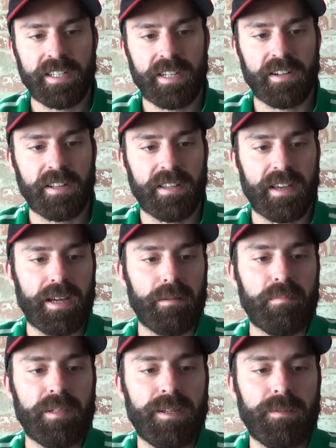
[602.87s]
out on
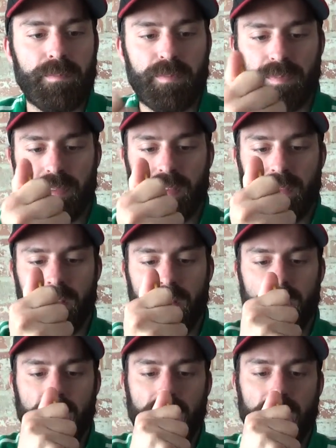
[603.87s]
that, but...
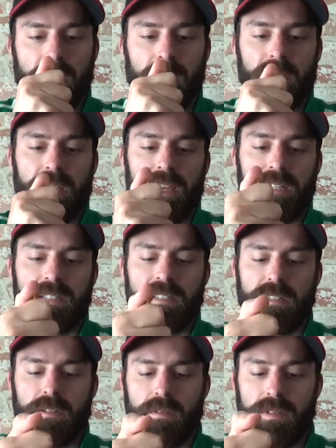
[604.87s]
Okay,
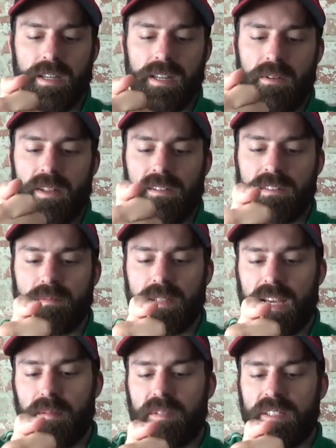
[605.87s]
so now I'll have some
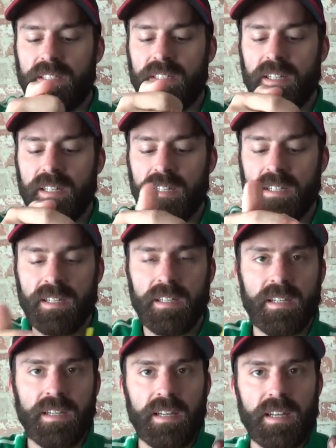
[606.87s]
Capri Sun.
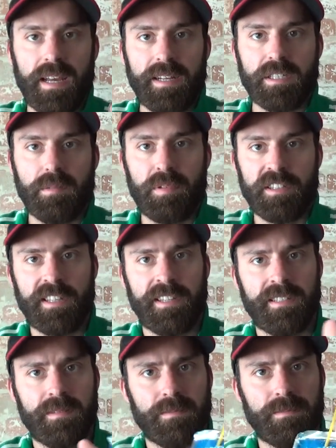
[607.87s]
And I actually put that
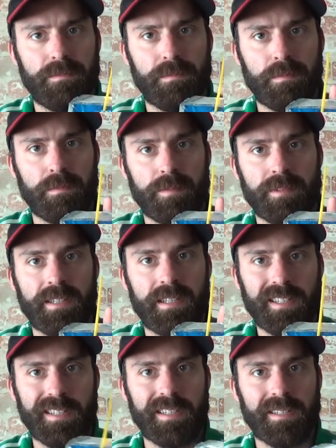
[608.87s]
in pretty
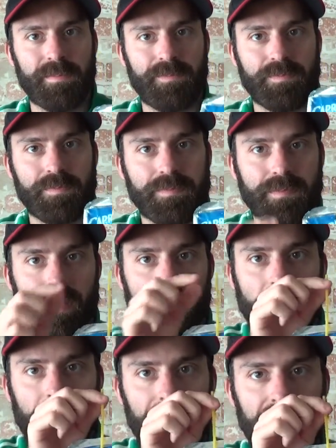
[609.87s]
good.
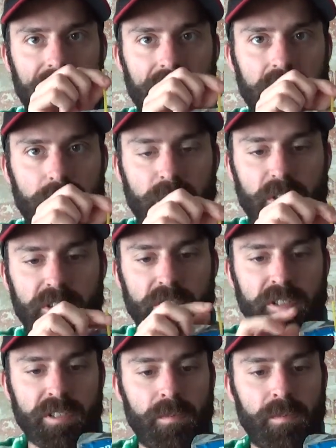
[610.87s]
Like the commercials.